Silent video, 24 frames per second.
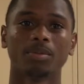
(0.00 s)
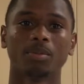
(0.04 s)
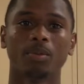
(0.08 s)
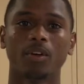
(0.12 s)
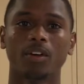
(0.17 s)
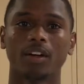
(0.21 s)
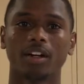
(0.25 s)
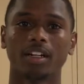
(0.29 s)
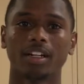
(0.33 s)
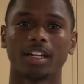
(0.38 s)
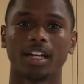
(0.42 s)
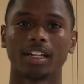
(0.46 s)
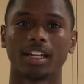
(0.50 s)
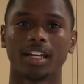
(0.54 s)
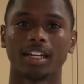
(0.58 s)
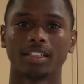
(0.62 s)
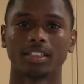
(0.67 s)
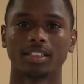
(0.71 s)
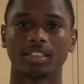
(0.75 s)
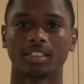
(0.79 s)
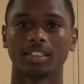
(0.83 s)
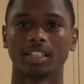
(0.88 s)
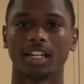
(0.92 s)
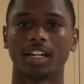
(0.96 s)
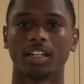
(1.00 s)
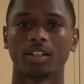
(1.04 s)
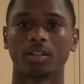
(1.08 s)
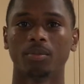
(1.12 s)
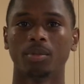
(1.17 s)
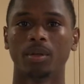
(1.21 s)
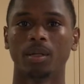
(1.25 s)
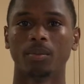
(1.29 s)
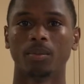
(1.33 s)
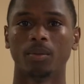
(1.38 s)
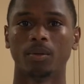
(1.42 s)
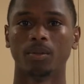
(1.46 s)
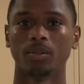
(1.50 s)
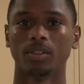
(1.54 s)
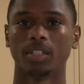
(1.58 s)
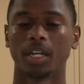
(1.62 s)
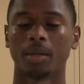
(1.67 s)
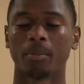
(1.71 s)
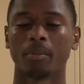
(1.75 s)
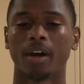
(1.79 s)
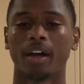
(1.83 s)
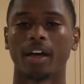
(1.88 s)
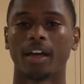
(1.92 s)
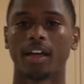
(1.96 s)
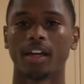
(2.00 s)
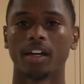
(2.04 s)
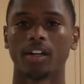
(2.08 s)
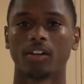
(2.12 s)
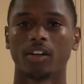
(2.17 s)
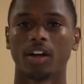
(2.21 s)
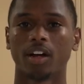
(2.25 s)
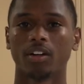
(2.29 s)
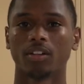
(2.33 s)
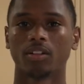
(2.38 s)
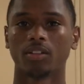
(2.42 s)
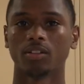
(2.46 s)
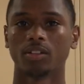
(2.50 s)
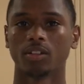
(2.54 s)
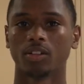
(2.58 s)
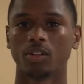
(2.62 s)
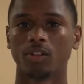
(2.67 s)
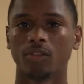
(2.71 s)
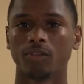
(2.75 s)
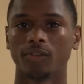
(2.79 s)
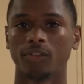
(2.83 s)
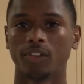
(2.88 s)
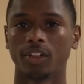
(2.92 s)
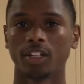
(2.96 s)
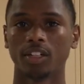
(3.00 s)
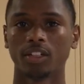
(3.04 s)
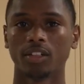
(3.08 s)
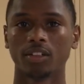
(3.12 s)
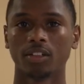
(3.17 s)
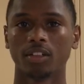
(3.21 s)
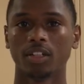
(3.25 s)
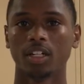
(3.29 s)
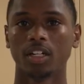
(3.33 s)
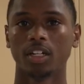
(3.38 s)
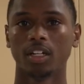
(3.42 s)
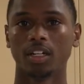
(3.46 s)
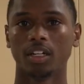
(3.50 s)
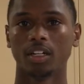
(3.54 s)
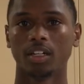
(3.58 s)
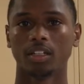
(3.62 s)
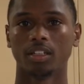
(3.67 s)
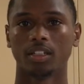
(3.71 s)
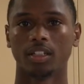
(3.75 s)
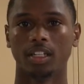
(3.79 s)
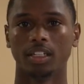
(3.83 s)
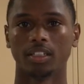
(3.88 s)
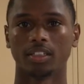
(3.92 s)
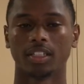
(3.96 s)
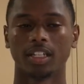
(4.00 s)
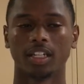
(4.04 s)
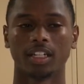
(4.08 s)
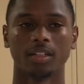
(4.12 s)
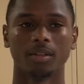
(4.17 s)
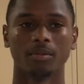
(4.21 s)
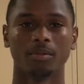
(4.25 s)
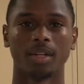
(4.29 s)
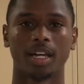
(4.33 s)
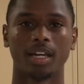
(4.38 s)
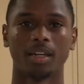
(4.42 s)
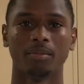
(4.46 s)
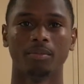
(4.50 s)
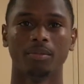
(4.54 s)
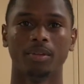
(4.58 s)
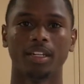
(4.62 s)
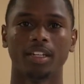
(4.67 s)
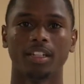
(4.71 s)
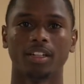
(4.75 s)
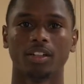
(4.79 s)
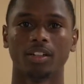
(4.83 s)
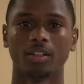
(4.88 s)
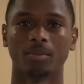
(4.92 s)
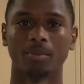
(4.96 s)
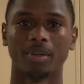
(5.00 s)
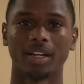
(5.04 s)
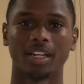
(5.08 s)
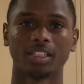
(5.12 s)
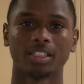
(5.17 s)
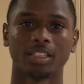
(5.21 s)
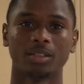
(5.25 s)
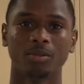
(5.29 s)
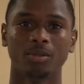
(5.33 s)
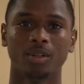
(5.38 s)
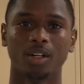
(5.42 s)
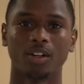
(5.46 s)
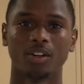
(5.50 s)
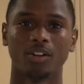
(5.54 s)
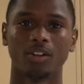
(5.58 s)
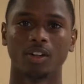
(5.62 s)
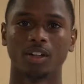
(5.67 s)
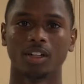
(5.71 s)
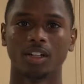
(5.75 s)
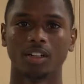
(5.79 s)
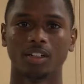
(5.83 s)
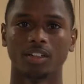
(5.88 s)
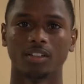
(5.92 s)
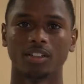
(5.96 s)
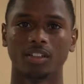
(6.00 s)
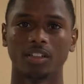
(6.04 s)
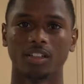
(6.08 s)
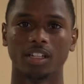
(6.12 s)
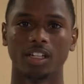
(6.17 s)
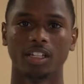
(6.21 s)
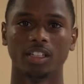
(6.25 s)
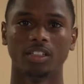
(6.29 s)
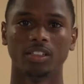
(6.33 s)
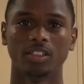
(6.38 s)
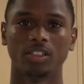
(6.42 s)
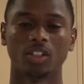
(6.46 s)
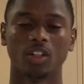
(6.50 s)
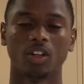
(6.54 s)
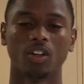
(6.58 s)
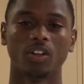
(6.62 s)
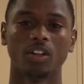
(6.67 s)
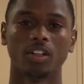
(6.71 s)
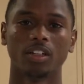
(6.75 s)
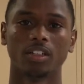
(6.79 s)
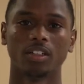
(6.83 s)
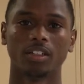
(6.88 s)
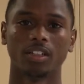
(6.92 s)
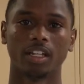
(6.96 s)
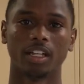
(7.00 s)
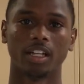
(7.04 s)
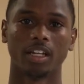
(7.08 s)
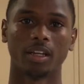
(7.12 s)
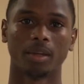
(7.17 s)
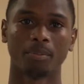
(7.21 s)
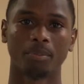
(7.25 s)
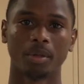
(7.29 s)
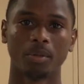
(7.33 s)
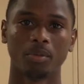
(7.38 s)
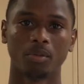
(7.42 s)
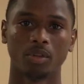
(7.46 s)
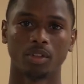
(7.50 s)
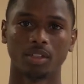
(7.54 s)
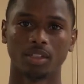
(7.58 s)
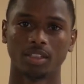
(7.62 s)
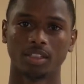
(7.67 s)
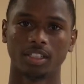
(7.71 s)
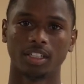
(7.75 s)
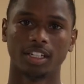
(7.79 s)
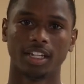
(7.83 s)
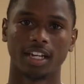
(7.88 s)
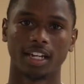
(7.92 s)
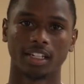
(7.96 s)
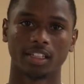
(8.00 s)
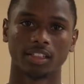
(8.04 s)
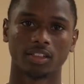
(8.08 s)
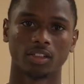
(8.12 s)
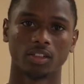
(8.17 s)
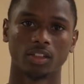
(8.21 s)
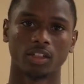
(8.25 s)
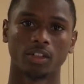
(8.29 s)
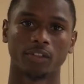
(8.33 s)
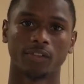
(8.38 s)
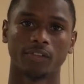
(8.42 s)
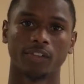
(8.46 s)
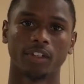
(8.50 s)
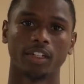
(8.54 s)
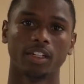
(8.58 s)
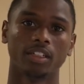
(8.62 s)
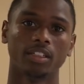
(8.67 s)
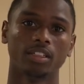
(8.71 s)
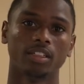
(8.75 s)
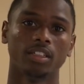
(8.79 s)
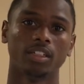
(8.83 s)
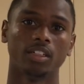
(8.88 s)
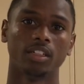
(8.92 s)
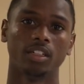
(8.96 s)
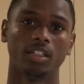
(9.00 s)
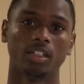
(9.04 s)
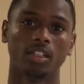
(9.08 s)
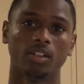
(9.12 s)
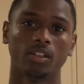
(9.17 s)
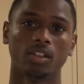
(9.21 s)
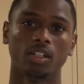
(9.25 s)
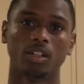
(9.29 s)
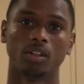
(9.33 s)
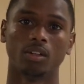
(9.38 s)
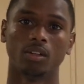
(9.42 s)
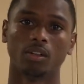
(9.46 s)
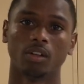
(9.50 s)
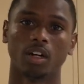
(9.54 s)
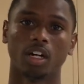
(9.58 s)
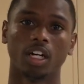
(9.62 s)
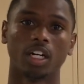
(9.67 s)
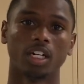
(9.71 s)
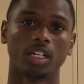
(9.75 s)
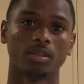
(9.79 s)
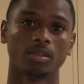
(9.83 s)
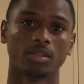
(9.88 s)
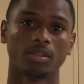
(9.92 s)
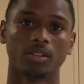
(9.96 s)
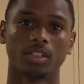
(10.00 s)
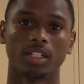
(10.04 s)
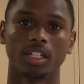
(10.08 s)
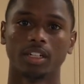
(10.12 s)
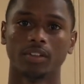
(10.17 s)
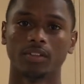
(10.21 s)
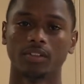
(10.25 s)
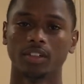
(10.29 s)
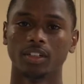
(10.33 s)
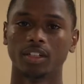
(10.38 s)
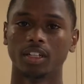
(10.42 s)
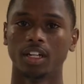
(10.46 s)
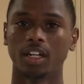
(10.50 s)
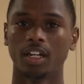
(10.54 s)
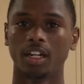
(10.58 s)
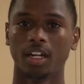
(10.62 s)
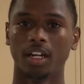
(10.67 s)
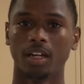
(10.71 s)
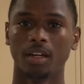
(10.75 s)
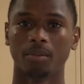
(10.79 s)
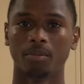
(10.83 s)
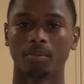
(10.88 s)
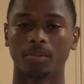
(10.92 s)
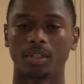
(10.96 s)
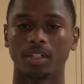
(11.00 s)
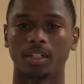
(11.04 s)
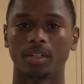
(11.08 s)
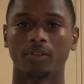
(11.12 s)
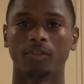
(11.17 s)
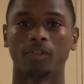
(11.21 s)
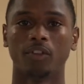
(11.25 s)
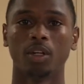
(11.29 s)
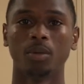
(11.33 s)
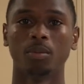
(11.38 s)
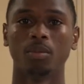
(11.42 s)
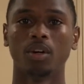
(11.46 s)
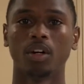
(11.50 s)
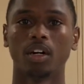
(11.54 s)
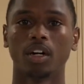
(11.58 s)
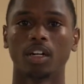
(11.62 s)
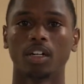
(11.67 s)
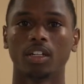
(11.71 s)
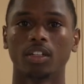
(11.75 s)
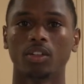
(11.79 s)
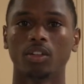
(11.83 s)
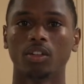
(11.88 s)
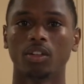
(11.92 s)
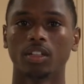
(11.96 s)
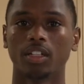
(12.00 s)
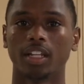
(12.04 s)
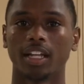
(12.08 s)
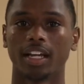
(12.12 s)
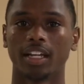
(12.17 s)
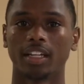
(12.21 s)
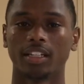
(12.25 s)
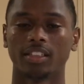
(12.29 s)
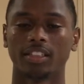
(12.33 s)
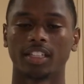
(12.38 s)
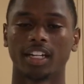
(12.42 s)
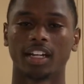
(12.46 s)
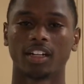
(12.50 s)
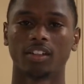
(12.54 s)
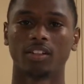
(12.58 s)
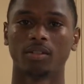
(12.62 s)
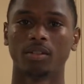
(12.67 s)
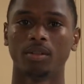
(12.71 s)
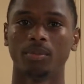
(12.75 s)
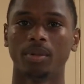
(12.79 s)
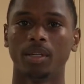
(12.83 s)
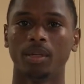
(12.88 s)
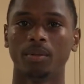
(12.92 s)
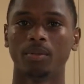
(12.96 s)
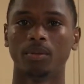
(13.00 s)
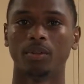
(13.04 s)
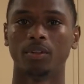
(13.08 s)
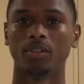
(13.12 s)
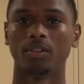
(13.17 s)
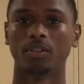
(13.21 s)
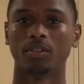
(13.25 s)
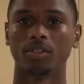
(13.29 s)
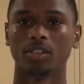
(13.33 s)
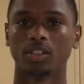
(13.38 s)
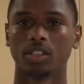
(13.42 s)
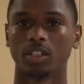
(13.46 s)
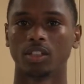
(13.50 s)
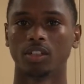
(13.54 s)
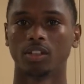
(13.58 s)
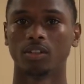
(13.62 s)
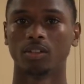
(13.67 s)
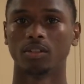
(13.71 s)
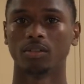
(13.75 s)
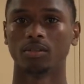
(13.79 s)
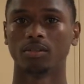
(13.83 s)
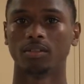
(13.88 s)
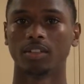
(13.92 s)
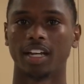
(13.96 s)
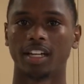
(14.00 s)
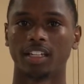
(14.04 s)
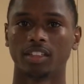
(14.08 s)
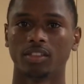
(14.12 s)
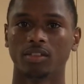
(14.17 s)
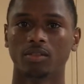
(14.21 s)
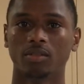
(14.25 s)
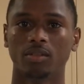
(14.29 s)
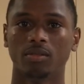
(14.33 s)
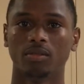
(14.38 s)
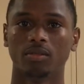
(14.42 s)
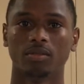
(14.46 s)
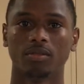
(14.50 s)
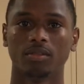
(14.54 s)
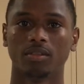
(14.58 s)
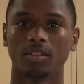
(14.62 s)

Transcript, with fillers: sport, and I like to tackle people, take my anger out on the field instead of like being on a basketball court, it's showing and people could see that it's on your face and on your arms or whatever. But football, you could like tackle the people, show that you